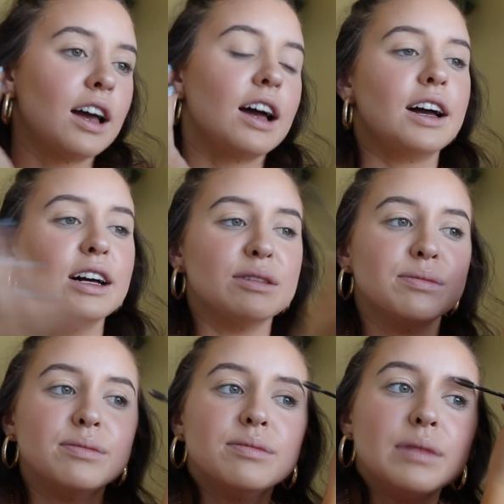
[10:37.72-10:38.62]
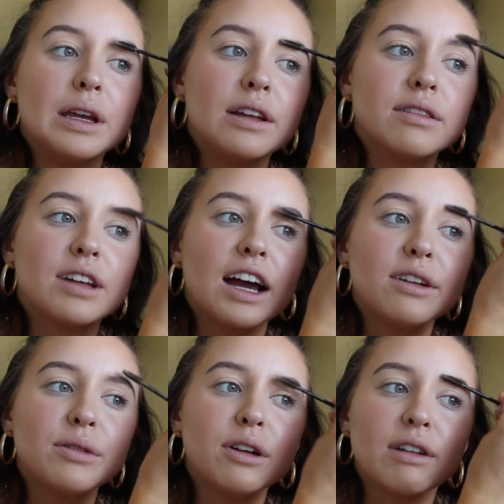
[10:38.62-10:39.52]
I
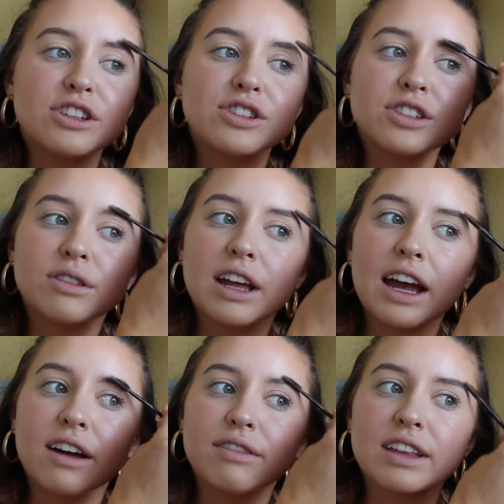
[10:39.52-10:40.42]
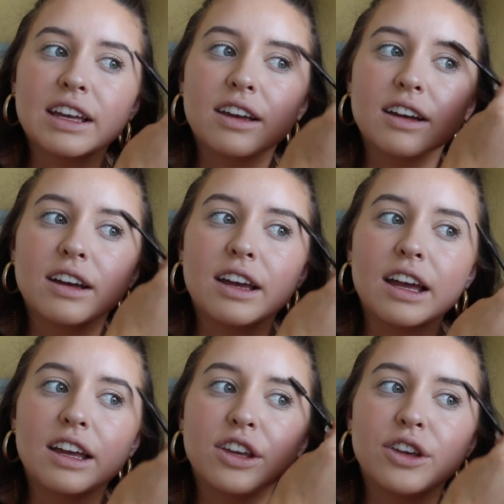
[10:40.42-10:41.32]
don't know, I just don't have like
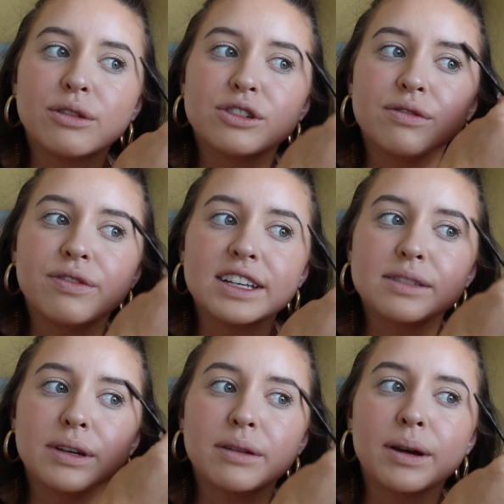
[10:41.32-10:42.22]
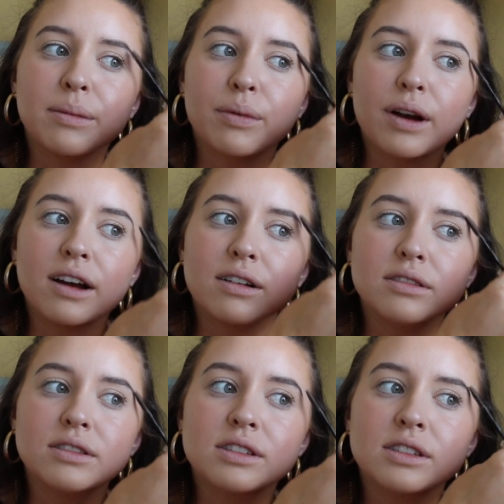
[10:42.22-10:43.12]
a huge investment in my
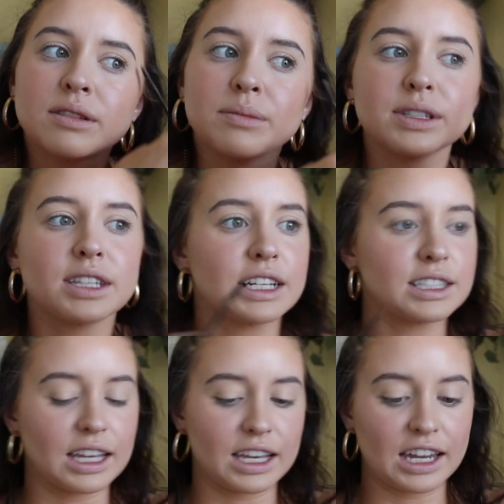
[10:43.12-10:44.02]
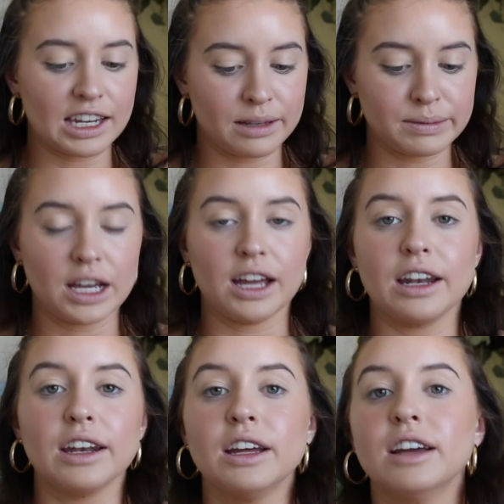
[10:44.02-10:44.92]
brows besides like getting them done.